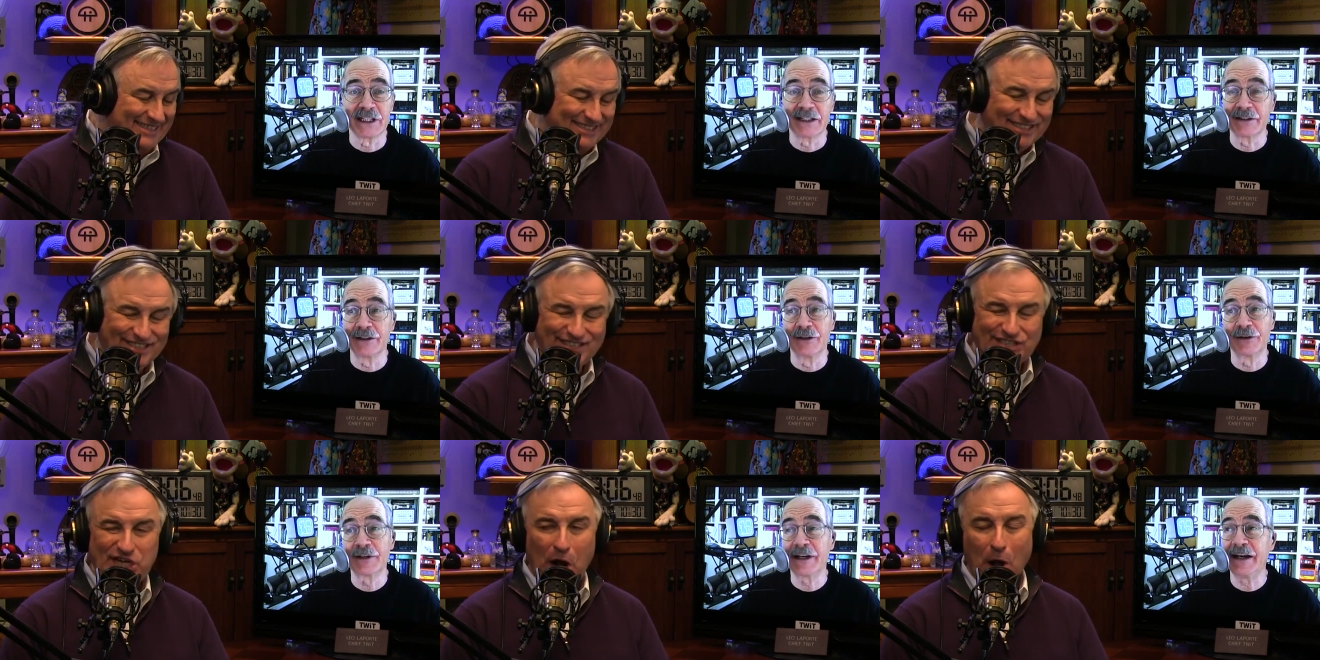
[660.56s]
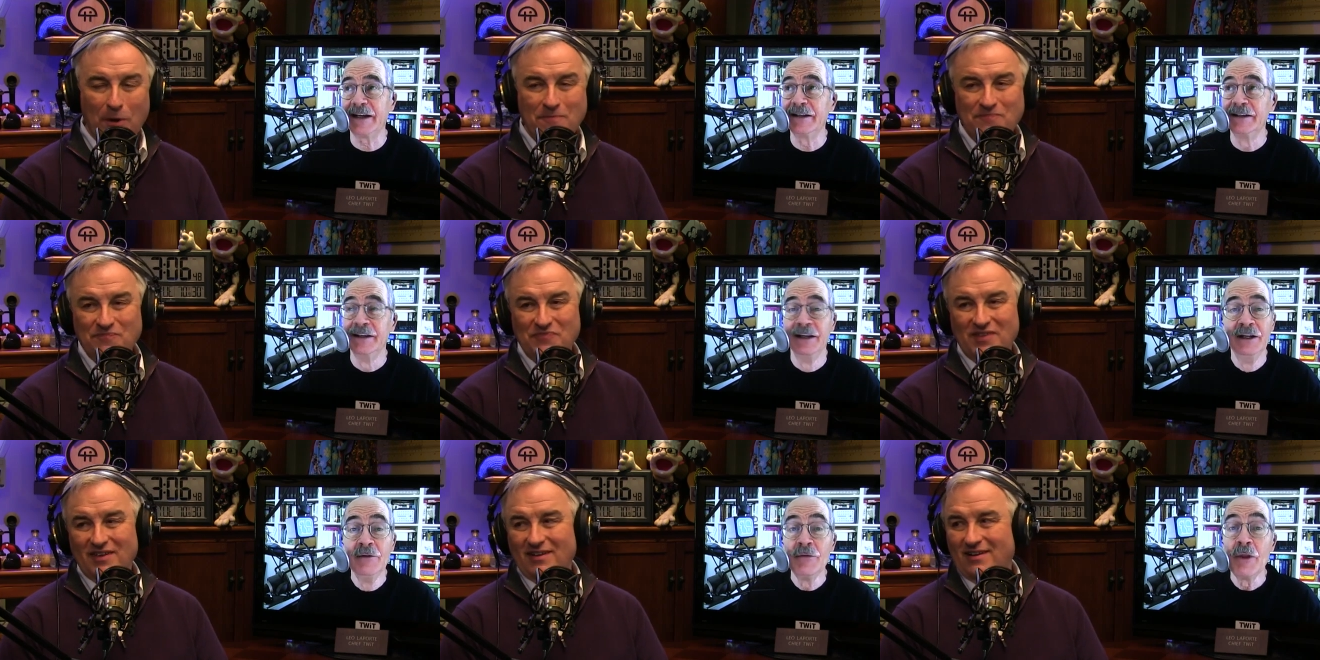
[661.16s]
Speaker 1: like okay,
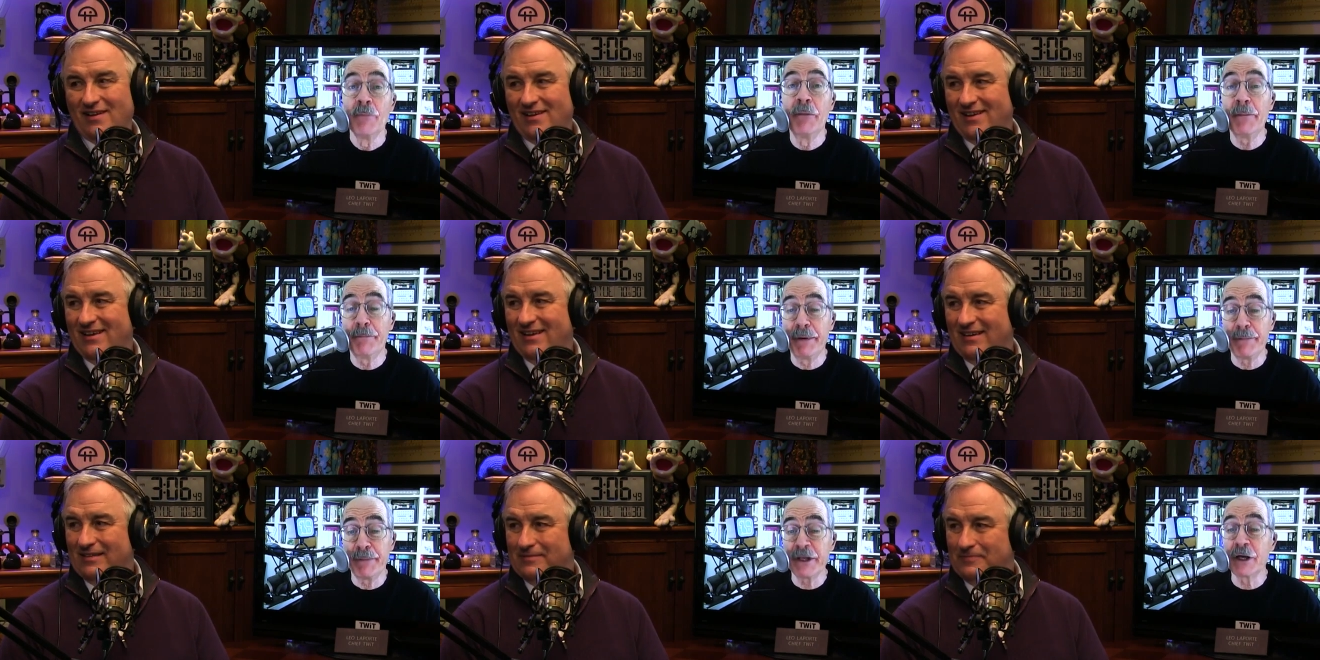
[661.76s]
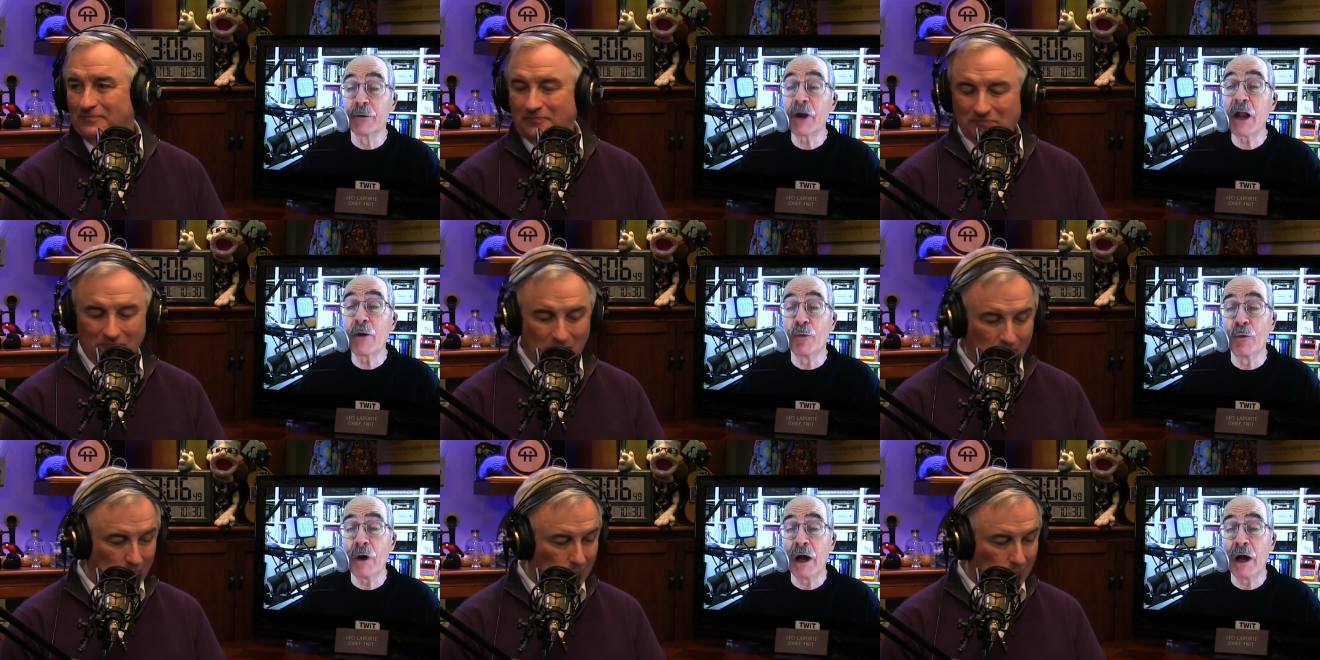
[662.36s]
but but but you're right.